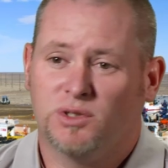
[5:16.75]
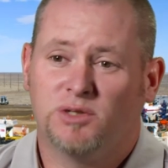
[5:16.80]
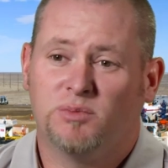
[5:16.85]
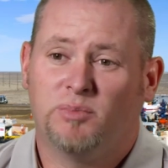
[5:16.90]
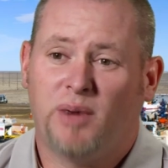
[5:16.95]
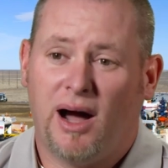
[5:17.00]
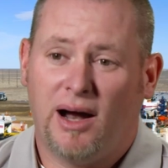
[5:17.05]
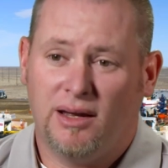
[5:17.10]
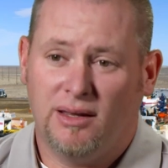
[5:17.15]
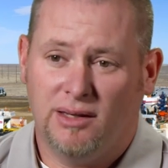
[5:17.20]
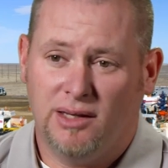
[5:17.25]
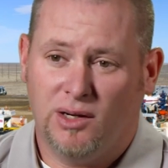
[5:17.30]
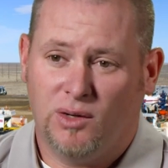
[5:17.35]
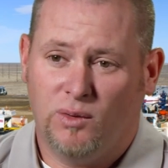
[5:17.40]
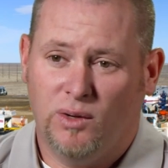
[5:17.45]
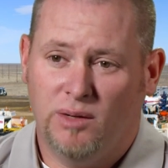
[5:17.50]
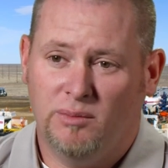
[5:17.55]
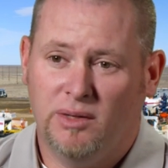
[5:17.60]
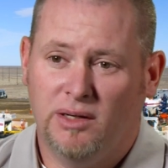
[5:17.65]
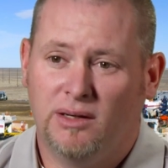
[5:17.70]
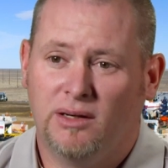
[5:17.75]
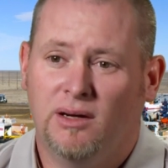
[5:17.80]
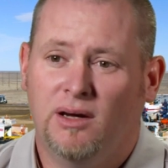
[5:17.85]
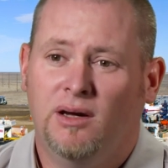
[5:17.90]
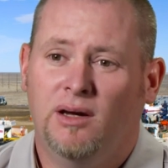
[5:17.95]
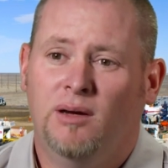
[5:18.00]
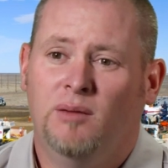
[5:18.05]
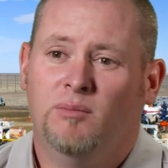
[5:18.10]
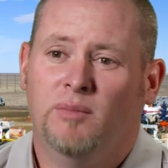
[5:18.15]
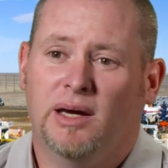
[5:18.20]
with spotting the equipment,
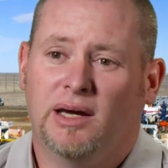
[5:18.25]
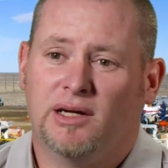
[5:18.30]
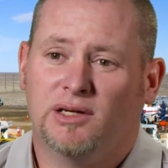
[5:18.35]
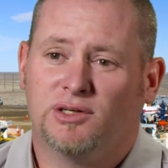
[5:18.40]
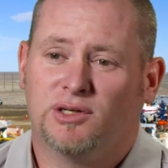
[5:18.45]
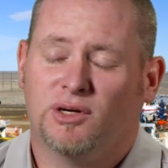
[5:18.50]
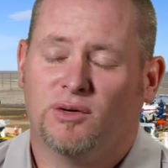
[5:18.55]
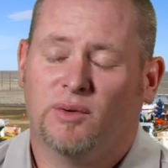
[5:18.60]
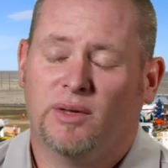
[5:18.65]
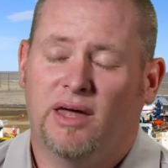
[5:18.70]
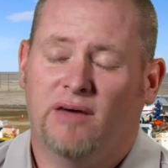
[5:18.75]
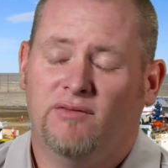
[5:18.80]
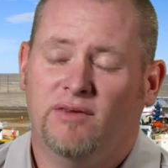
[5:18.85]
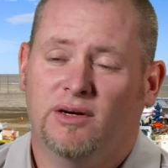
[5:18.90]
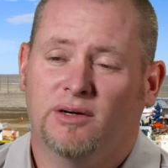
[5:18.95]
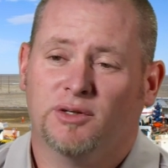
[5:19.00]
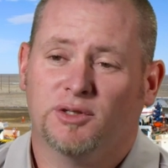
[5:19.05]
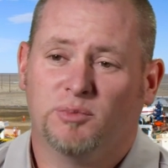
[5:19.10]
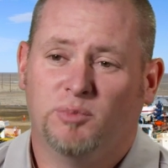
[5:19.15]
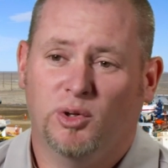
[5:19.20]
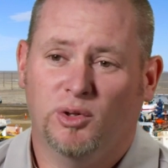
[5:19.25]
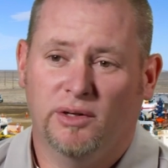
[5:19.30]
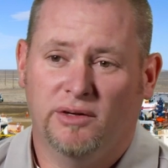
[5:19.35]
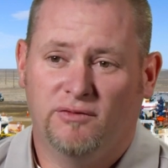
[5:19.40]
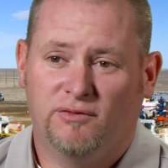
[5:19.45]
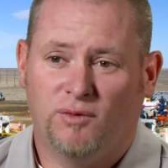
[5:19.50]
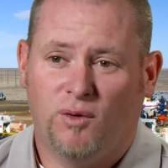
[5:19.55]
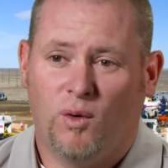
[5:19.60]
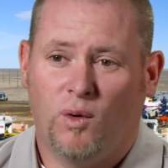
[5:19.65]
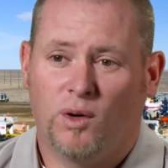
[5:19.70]
making sure when that vehicle's
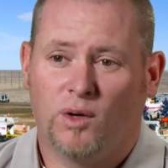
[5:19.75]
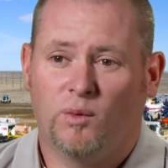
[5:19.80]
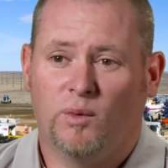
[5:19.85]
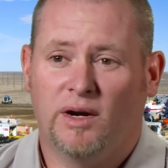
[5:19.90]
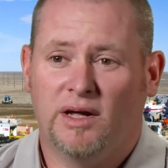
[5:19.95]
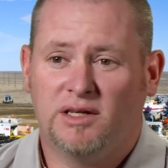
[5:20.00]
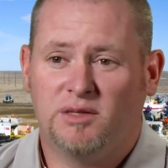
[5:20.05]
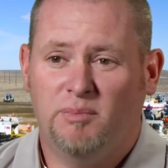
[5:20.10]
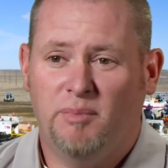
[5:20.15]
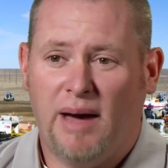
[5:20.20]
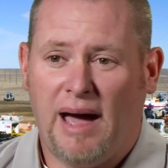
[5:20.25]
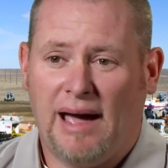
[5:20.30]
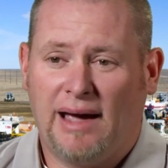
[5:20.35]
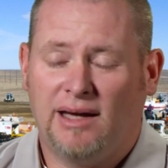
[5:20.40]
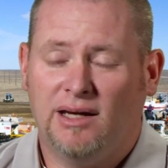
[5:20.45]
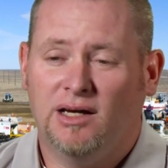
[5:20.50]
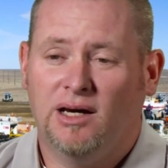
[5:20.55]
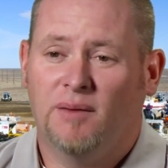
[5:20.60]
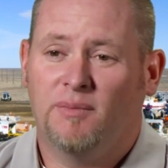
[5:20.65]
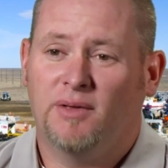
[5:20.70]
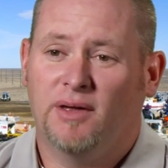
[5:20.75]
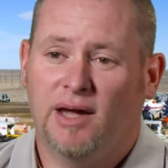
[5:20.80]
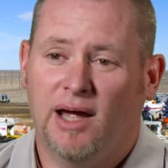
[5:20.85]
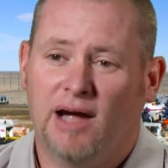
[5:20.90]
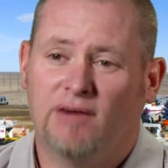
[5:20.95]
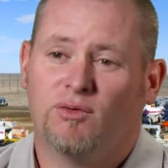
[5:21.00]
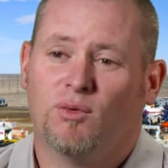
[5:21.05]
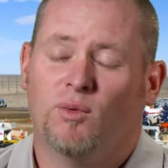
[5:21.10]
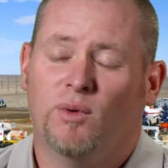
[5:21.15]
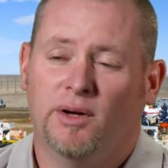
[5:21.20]
pulling forward, when it's backing up, that
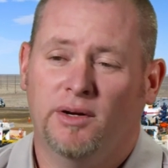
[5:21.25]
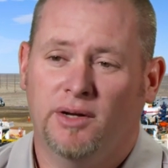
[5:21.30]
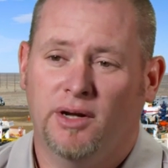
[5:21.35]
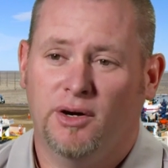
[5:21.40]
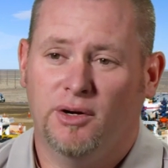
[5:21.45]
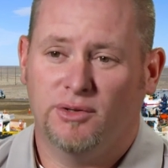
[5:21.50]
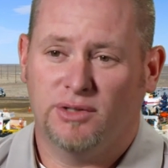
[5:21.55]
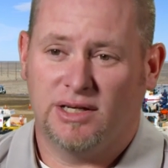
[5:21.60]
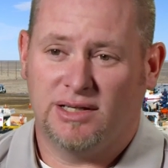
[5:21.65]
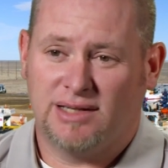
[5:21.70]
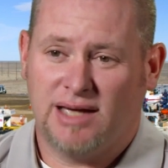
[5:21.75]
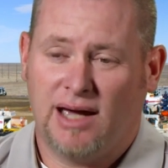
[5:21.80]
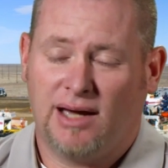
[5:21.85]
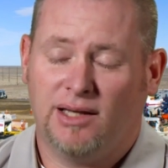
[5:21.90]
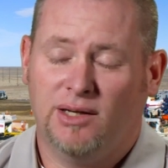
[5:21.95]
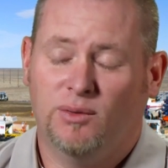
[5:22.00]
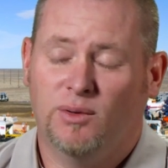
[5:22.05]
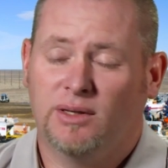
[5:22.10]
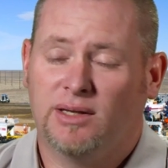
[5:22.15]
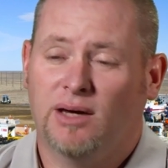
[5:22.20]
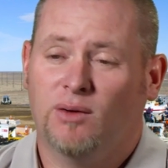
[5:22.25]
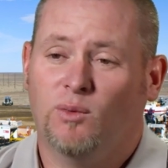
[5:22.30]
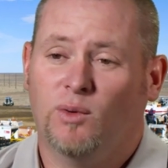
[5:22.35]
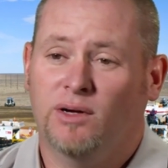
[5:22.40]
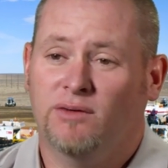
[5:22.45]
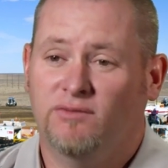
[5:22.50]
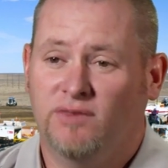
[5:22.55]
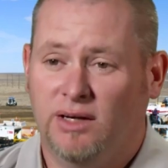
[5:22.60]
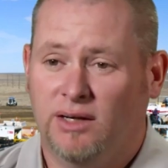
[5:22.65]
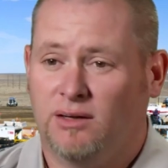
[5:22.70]
everyone knows exactly what that
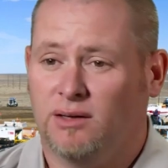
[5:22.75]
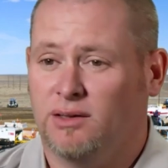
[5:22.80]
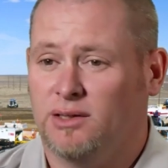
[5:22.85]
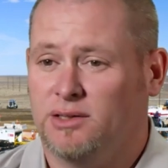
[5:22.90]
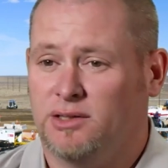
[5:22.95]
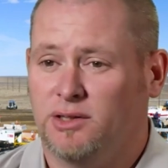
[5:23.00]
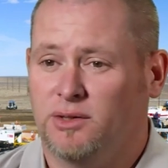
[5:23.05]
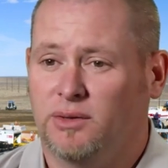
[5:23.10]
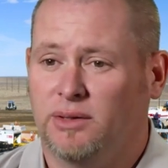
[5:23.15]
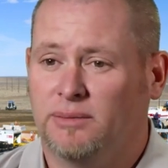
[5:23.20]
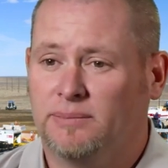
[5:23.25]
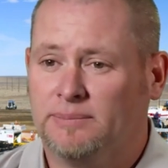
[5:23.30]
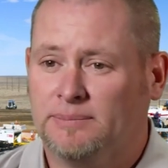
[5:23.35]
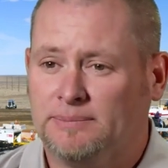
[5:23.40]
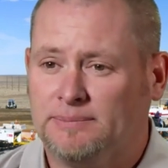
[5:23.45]
one vehicle is doing.